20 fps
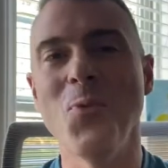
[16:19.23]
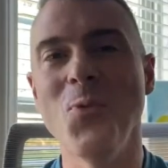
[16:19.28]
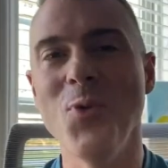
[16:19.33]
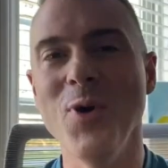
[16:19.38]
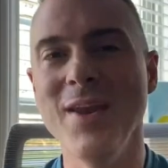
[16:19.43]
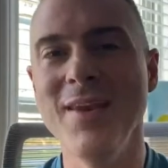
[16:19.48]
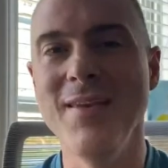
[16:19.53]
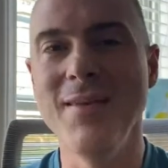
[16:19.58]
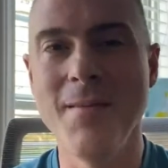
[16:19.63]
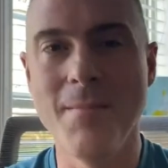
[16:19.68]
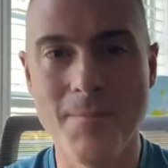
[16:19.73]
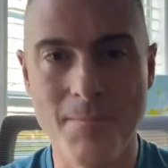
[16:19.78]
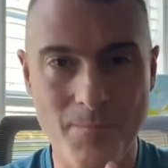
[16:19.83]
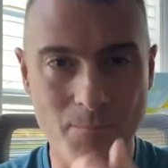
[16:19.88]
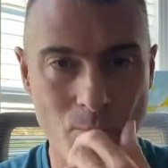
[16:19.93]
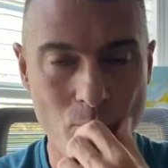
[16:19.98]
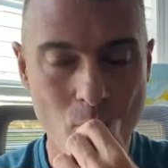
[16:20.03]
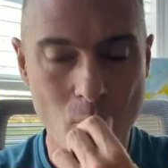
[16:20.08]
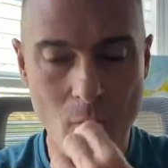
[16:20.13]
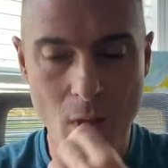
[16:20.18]
would
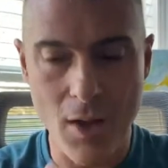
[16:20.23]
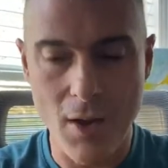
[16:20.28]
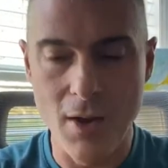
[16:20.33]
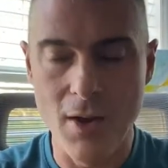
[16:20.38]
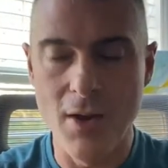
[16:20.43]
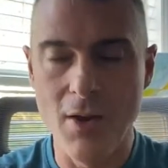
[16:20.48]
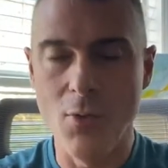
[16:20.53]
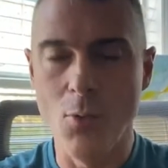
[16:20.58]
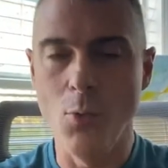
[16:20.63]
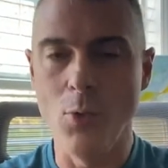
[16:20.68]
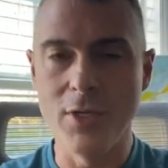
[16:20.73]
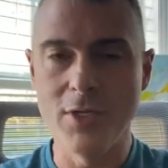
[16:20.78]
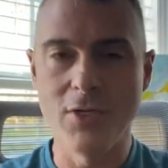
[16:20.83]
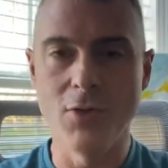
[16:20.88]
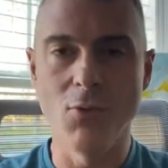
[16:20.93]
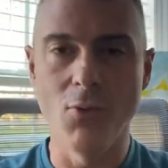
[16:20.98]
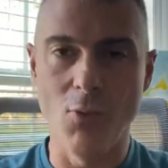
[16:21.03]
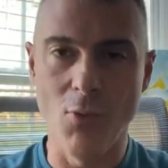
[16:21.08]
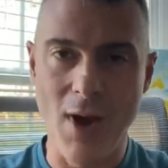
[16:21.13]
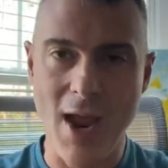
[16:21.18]

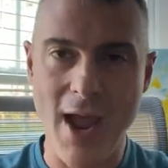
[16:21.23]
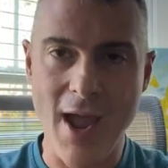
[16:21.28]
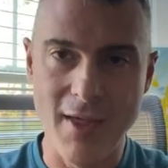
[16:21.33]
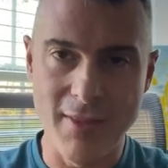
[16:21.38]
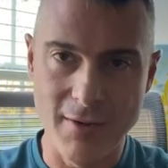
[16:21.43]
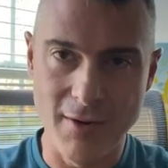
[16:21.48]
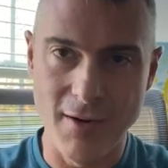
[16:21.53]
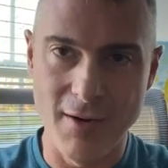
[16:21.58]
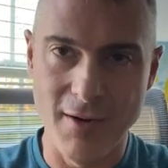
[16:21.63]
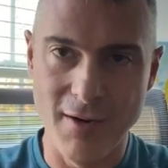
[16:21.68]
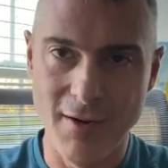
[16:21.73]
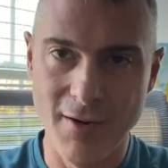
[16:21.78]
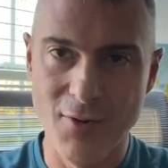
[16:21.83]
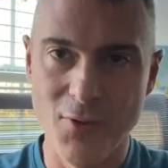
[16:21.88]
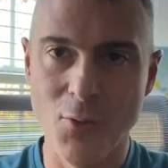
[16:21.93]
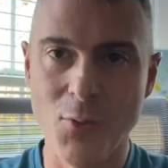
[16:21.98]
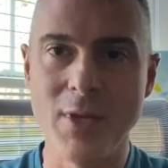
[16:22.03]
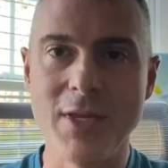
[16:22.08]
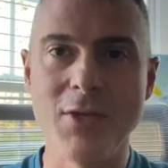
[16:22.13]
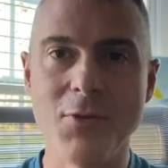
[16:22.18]
you
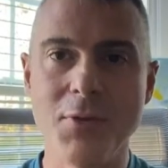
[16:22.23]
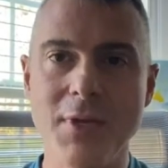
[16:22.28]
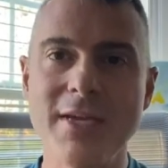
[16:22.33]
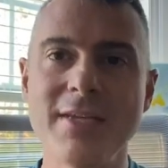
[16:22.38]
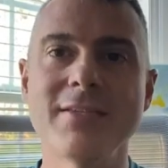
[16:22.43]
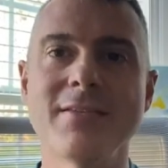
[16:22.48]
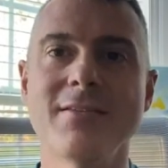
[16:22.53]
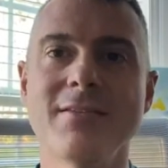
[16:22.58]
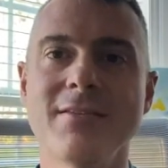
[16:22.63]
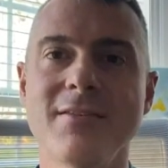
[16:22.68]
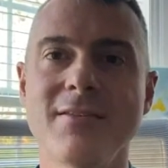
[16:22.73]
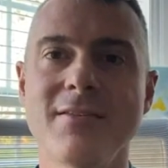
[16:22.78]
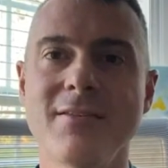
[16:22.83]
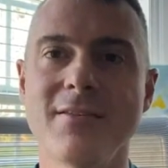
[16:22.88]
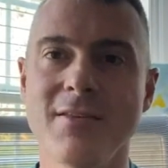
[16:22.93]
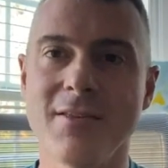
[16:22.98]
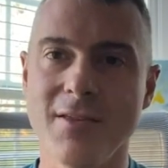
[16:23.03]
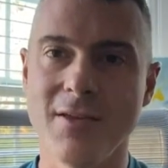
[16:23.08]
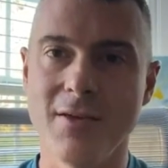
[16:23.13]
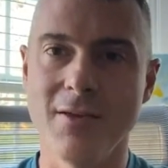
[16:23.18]
rather, when you
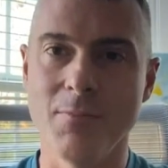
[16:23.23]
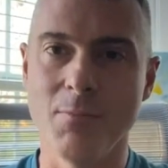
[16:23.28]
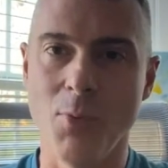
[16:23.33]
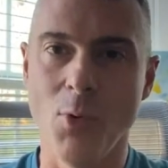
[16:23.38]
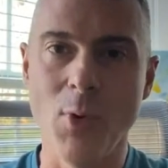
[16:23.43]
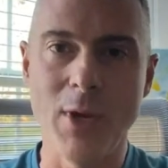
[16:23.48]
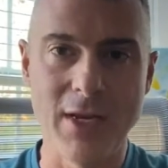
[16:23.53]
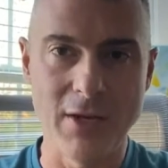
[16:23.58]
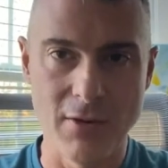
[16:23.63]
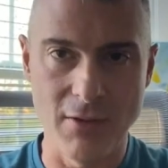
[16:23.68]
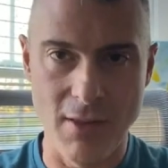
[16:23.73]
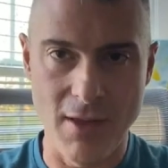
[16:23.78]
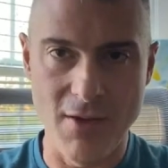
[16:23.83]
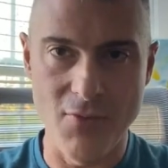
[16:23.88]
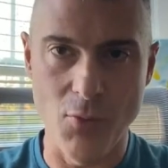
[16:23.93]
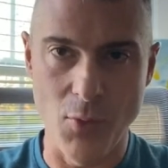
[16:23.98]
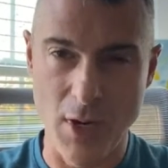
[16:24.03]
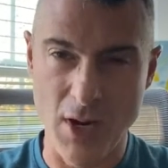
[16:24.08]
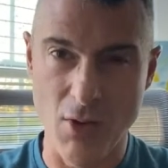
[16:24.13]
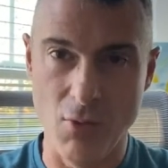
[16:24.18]
get to the point in your
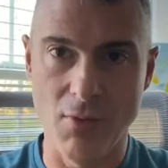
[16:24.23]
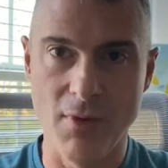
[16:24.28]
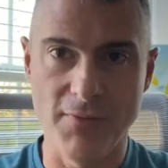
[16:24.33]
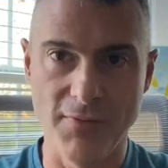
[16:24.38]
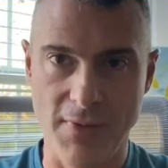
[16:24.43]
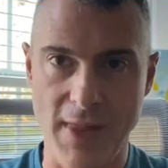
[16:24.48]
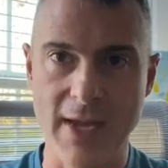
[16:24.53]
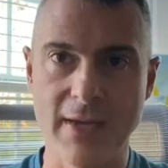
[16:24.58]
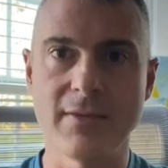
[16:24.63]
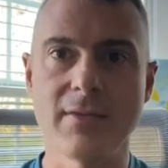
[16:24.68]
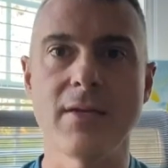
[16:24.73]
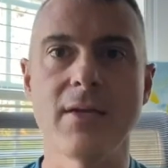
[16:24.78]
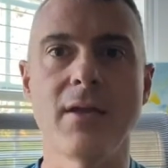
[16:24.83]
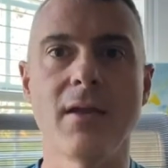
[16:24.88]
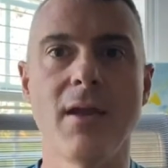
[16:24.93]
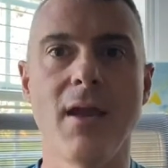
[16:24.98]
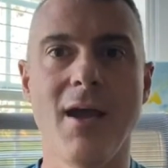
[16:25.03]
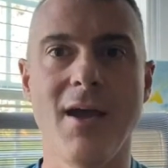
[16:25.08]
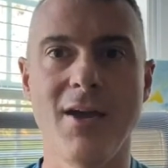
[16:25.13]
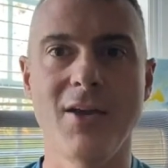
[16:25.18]
life where you're
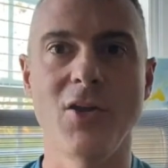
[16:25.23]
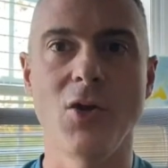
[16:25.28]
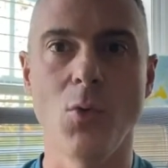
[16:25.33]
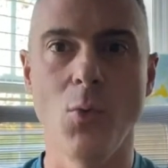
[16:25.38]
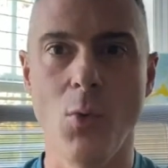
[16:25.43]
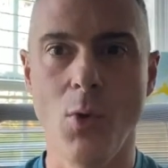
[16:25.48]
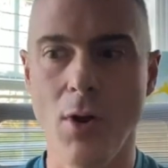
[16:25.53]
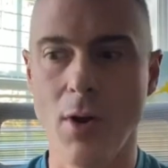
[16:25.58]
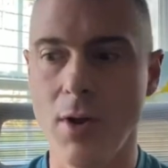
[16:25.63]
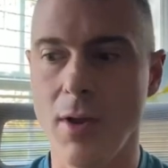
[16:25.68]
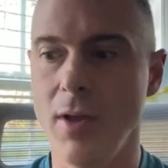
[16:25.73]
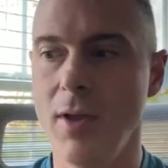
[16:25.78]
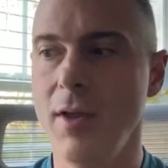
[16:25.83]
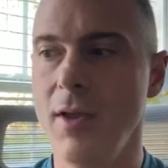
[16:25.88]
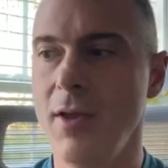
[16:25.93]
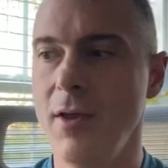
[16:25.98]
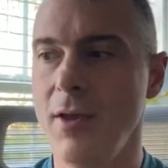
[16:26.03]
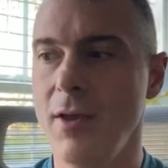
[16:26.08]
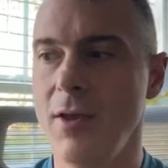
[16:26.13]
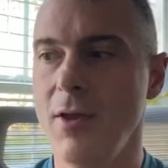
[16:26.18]
reflecting on your work,
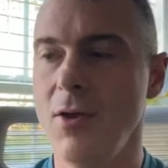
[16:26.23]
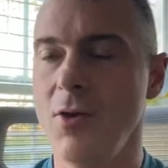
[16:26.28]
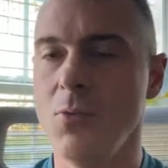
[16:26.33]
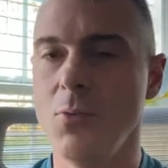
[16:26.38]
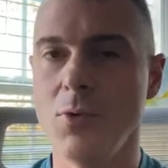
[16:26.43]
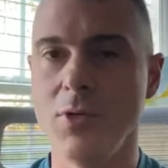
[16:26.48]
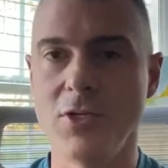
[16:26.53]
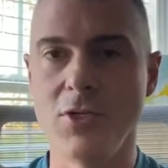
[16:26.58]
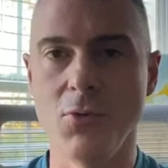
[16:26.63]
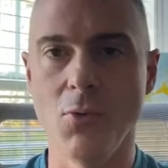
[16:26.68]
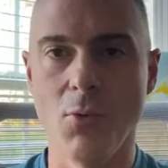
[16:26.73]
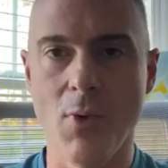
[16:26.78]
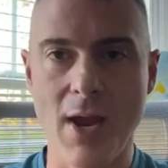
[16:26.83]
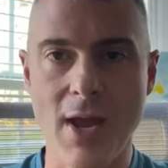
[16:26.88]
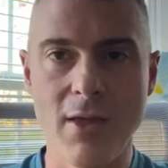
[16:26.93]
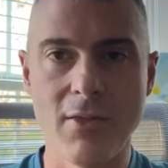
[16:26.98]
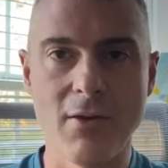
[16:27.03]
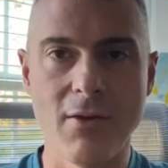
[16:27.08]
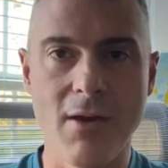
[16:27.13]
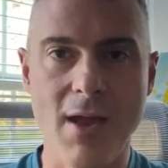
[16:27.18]
would you
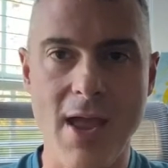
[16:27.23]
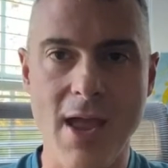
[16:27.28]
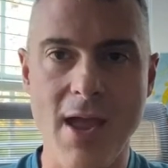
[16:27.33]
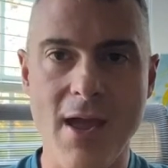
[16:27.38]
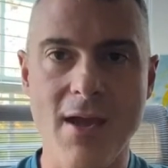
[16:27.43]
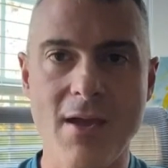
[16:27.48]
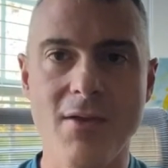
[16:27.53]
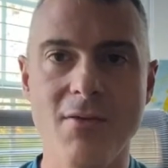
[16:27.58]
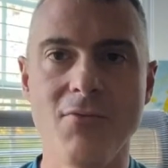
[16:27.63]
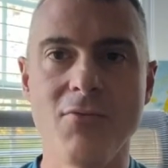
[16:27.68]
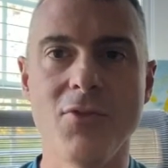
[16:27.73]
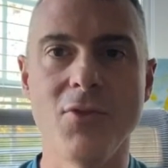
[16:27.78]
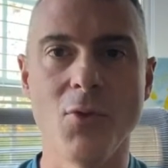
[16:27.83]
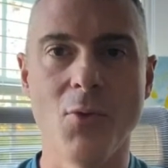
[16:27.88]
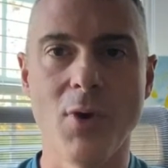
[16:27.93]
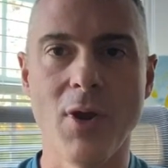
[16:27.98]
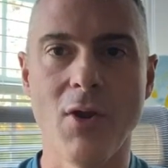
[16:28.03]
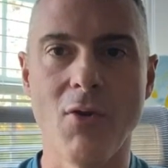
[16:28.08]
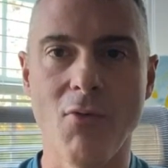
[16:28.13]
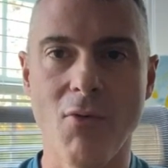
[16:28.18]
rather have
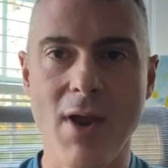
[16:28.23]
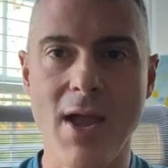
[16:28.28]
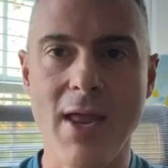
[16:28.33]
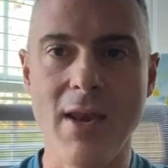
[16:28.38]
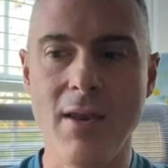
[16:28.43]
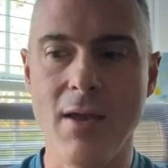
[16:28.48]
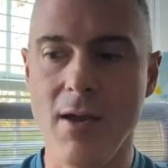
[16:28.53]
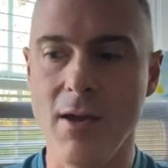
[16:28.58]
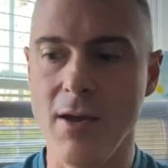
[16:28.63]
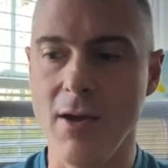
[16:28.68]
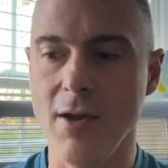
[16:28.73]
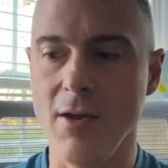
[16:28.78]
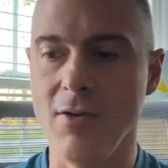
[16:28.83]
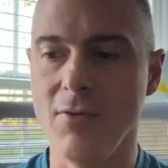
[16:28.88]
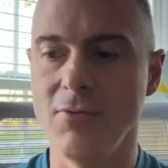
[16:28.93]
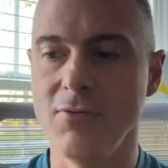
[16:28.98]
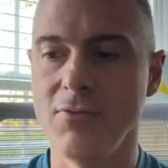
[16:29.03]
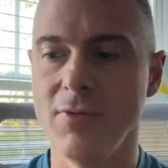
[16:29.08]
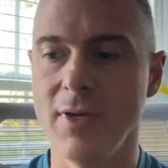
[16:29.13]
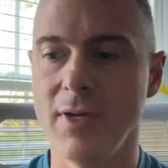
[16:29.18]
the regret
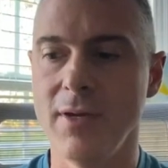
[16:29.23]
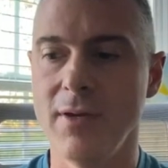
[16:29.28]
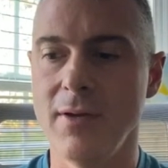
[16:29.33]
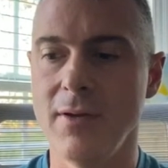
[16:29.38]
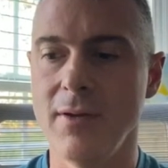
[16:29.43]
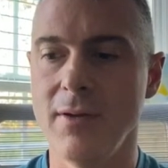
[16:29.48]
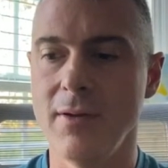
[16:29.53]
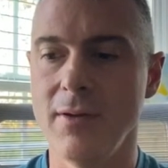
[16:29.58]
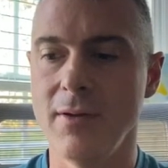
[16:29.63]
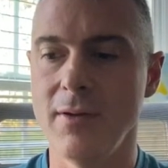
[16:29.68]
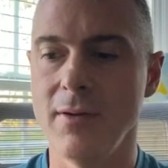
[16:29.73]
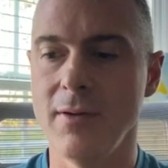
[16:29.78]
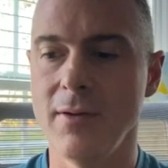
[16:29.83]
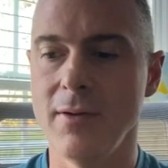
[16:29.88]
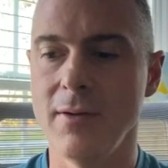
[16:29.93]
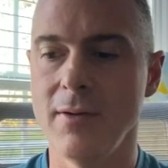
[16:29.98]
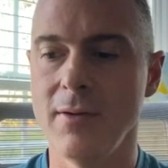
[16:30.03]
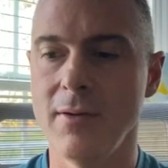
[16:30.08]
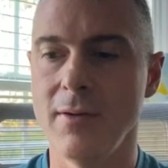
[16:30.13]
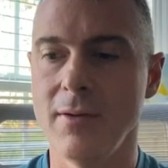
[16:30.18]
of,
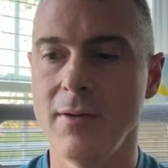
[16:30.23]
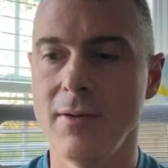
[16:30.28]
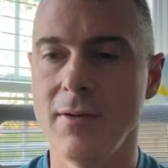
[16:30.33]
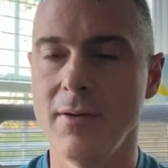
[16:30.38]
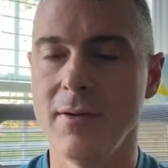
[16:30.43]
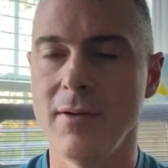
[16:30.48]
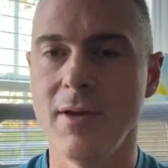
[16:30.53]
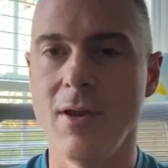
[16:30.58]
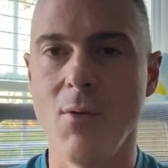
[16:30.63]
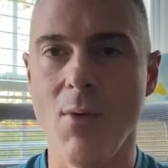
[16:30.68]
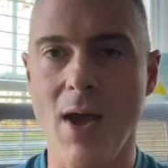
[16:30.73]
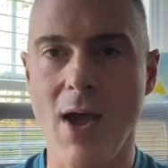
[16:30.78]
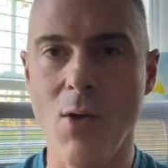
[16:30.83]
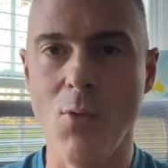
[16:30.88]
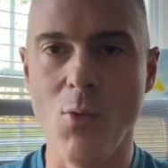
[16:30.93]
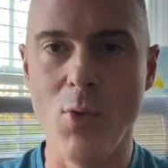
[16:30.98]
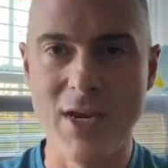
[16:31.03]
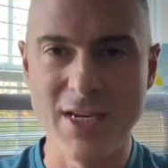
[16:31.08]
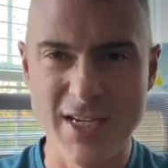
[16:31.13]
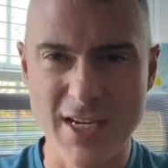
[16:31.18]
you know,
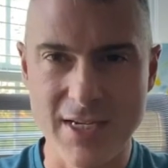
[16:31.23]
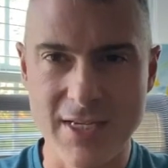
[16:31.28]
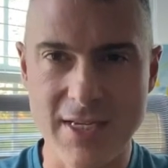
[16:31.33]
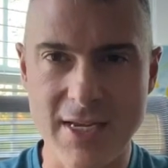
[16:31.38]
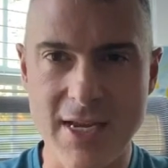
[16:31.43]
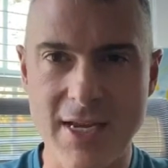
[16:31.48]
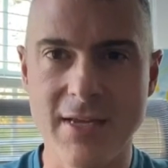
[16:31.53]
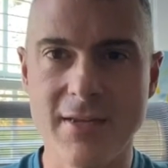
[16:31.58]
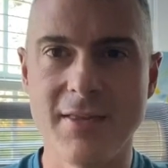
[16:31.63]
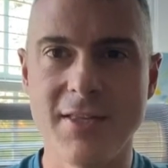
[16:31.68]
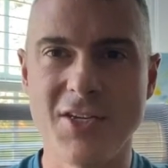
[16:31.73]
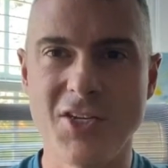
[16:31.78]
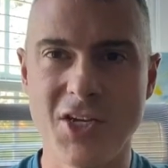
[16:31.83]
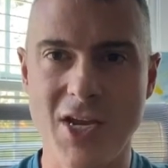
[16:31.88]
I wish I'd taken